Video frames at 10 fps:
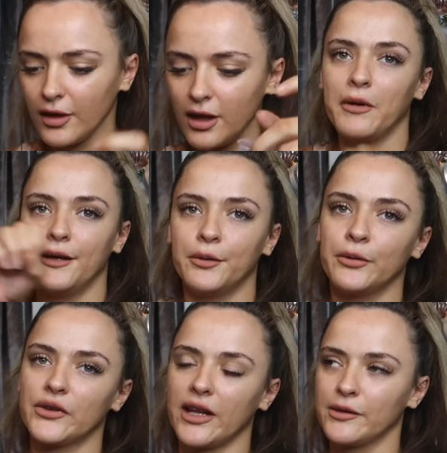
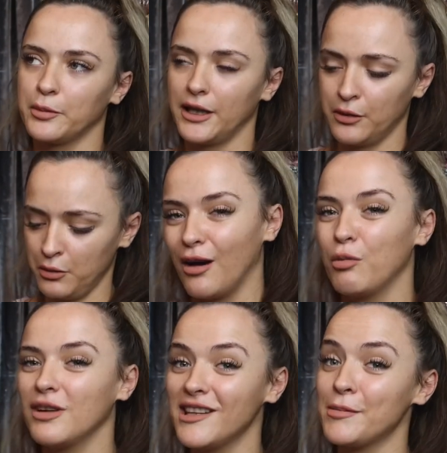wheels as well. I
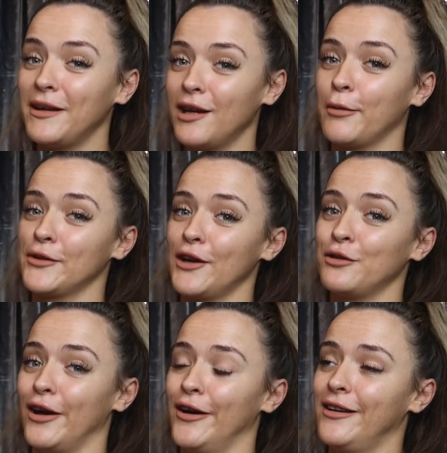wanted to pick up
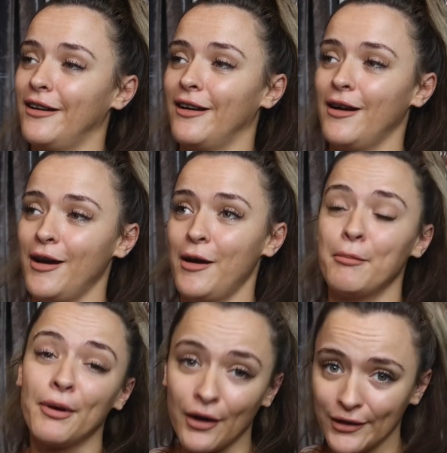Zelda.
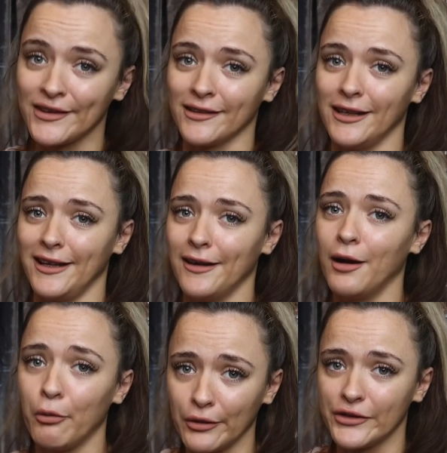Personally, I
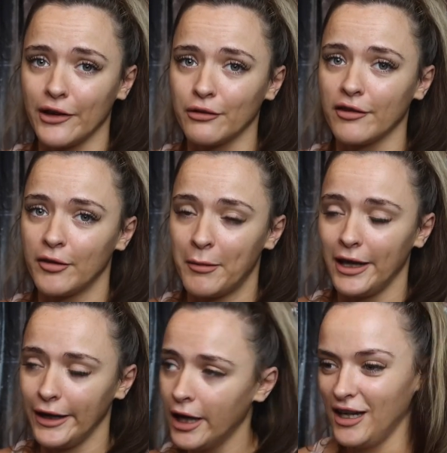want Zelda for
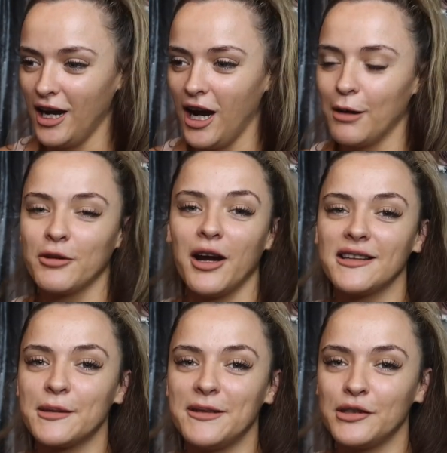me. I'm
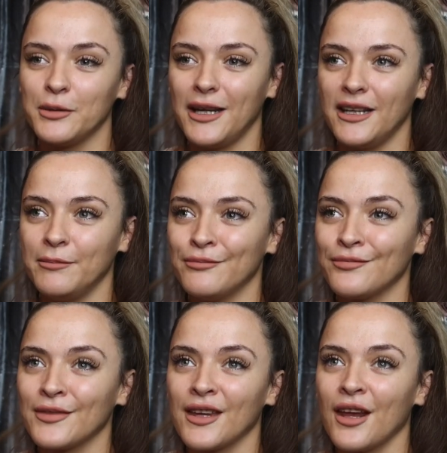going to be doing
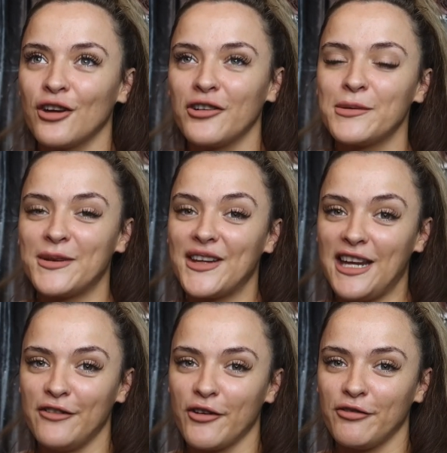a Christmas
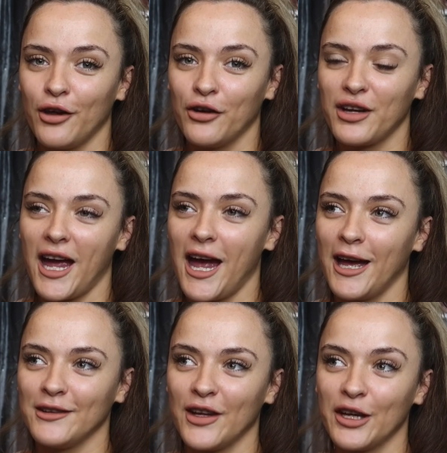Eve vlog
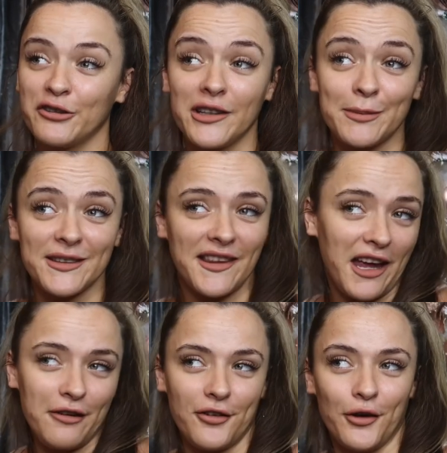and a Christmas
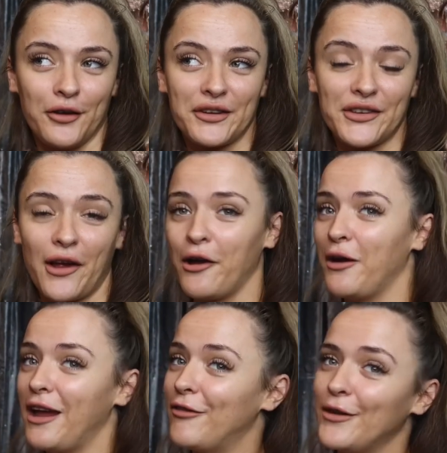Day vlog, so
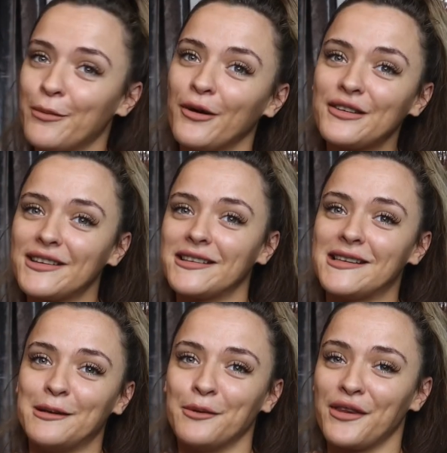if you want to
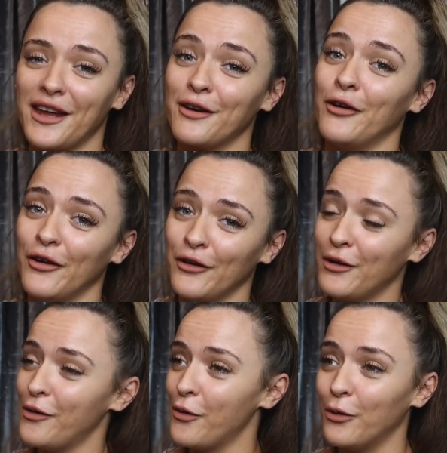see what they got
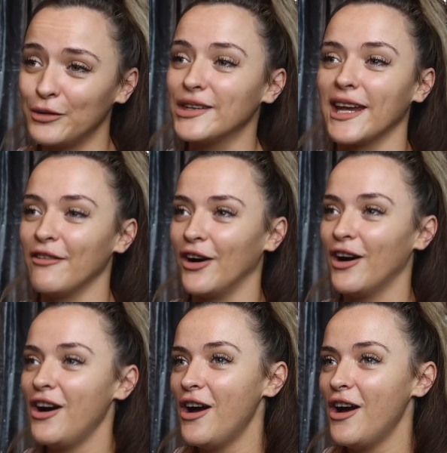all together